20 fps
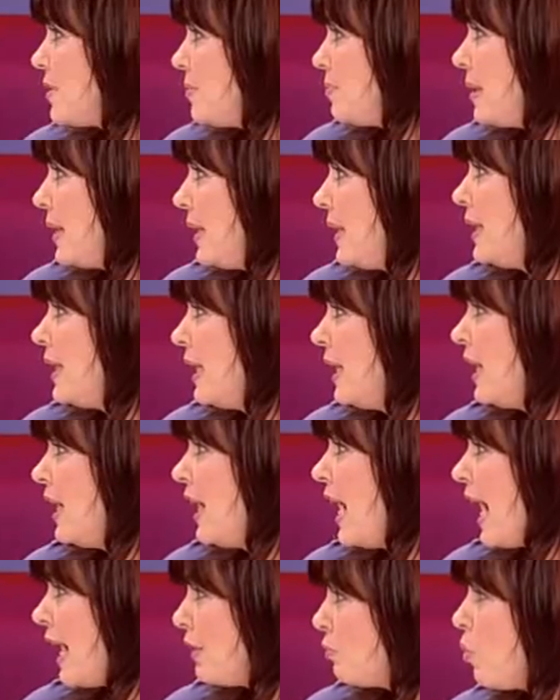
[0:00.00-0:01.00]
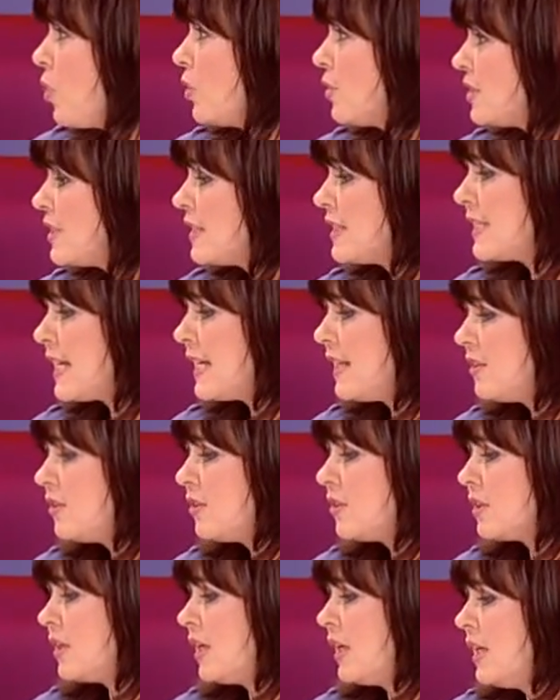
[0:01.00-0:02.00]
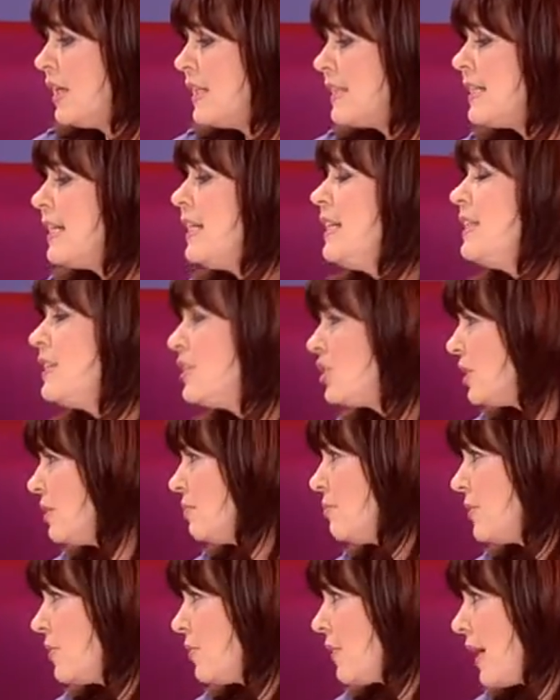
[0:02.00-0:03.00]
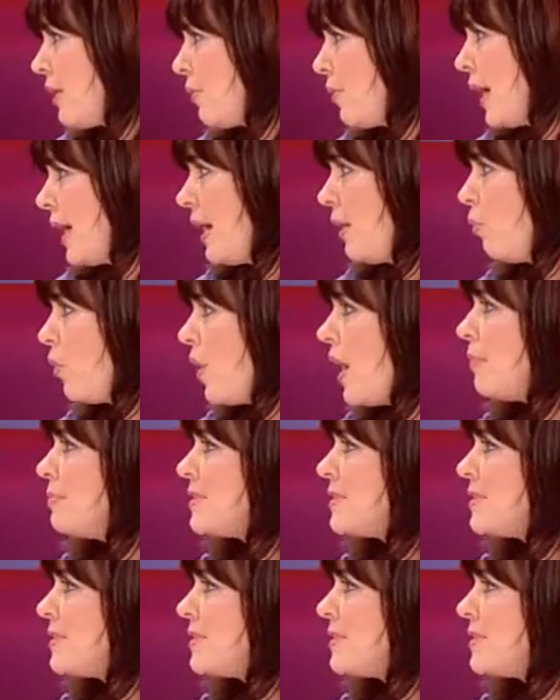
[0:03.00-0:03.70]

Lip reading: be... I'd want to say, look, teach him the right way. What I'm